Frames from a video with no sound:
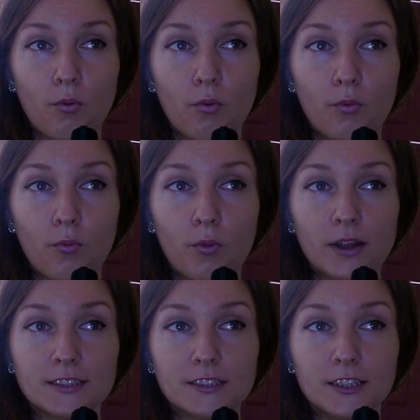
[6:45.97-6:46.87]

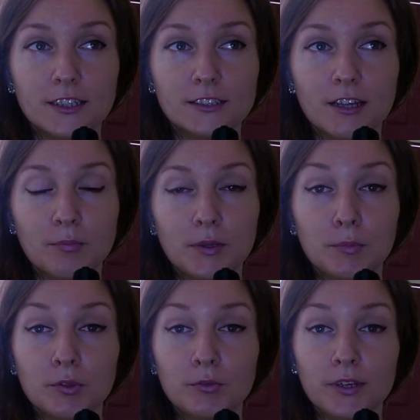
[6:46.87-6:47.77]
what Indian
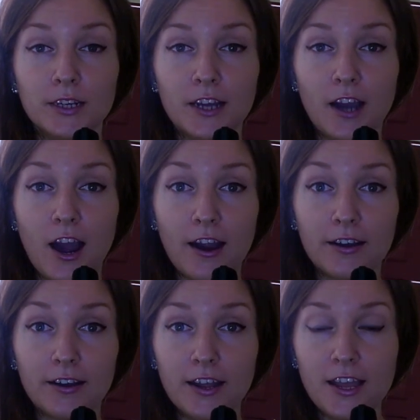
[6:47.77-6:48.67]
people really
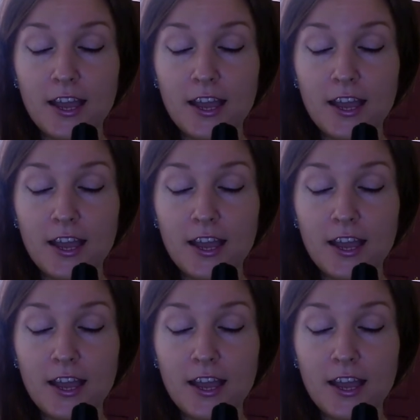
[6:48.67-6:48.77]
are.